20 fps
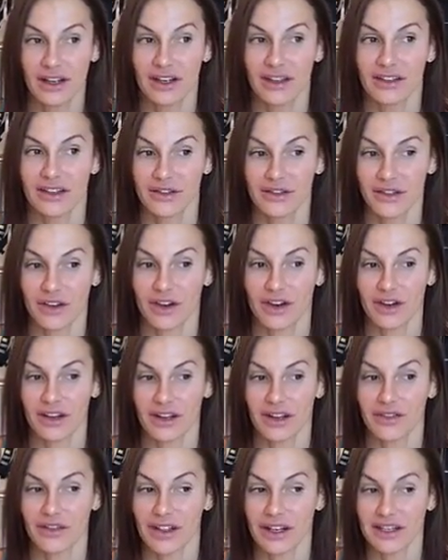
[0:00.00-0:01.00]
they've got,
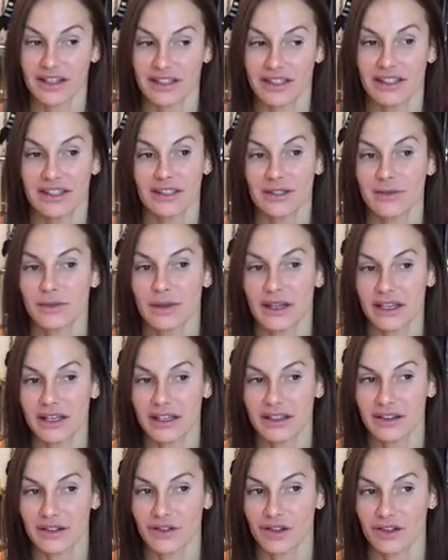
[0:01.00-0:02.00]
if they're listening to me,
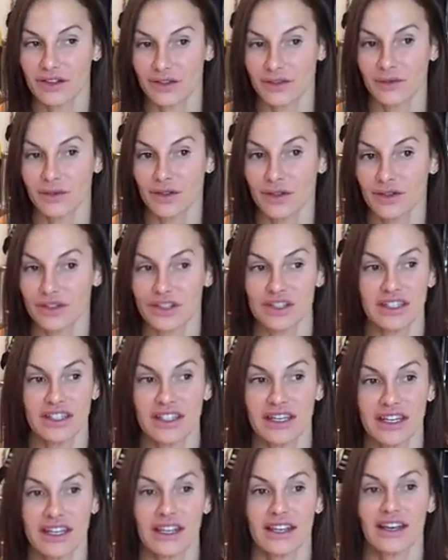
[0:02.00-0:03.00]
they've got some Yorkshire
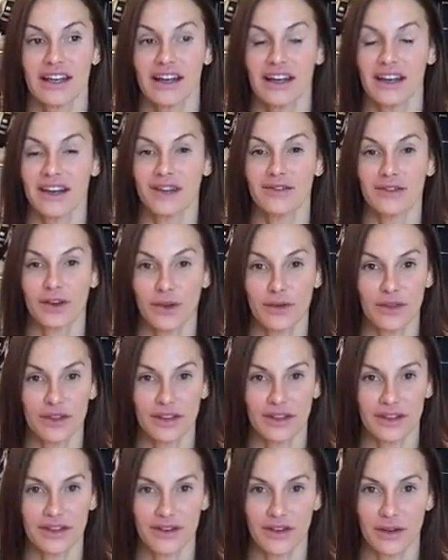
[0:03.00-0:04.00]
tea, and I don't think
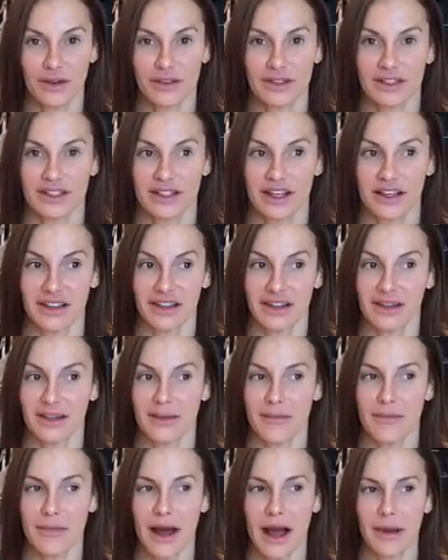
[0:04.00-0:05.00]
they've noticed yet that they
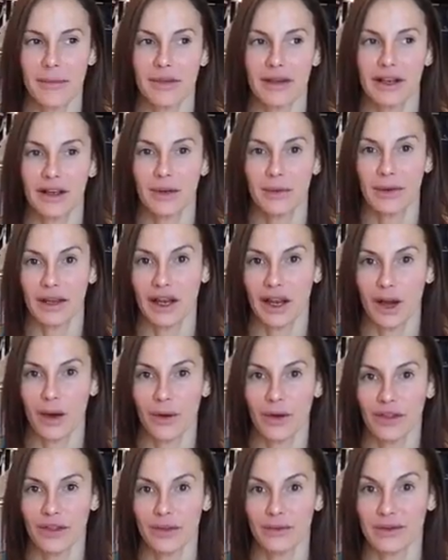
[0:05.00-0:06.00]
might be a little bit low on
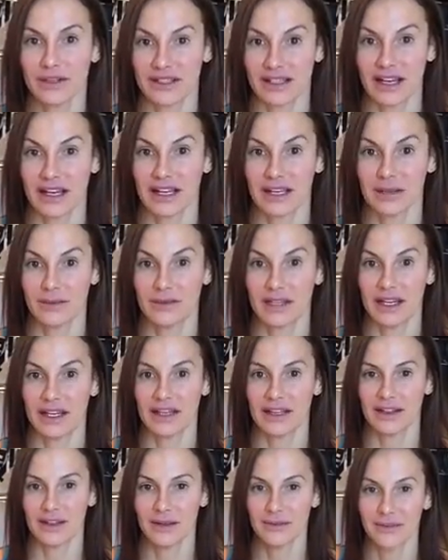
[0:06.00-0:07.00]
them because I keep taking
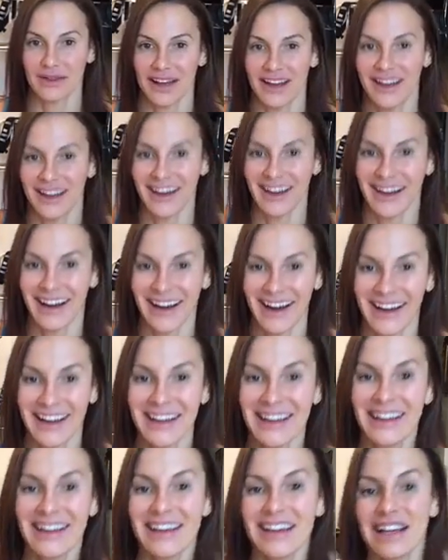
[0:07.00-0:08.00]
them.
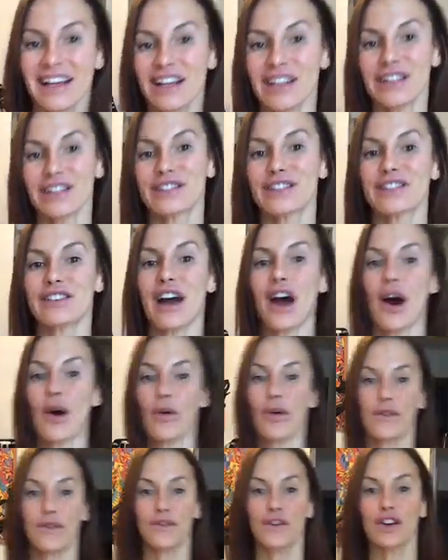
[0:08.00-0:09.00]
So,
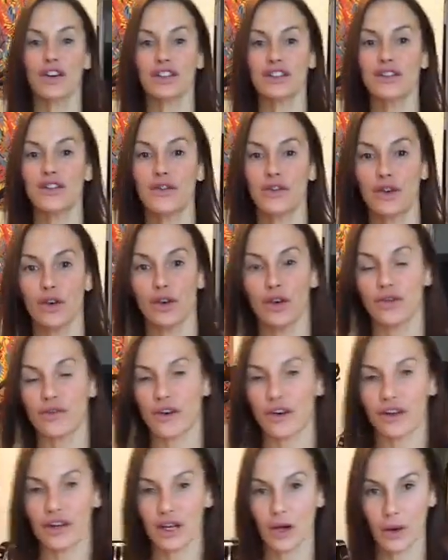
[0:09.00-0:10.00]
first of all,
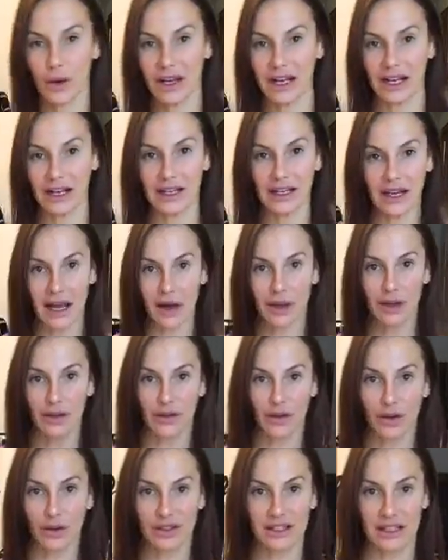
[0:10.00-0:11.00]
very quickly, now you've
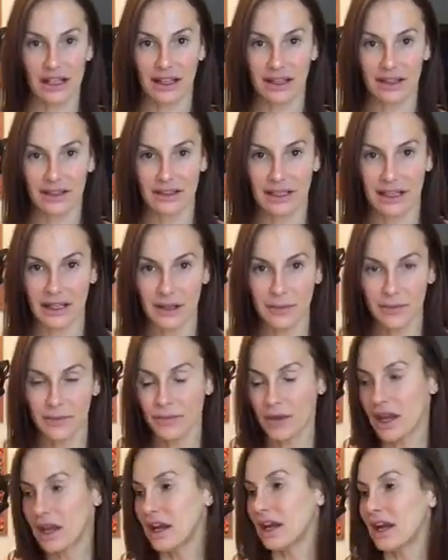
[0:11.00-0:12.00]
all settled in,
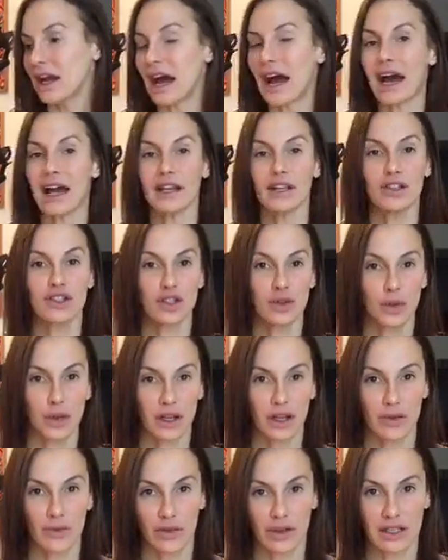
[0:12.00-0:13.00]
I used to work
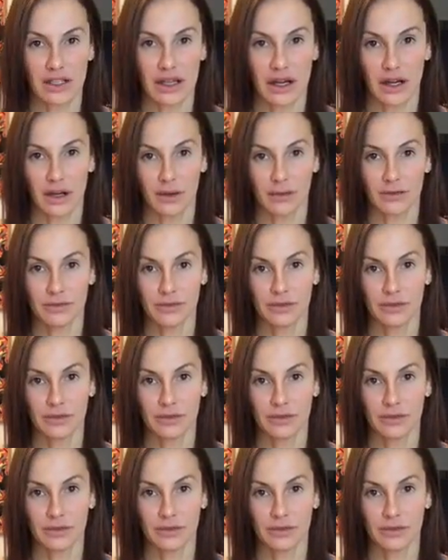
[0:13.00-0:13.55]
in retail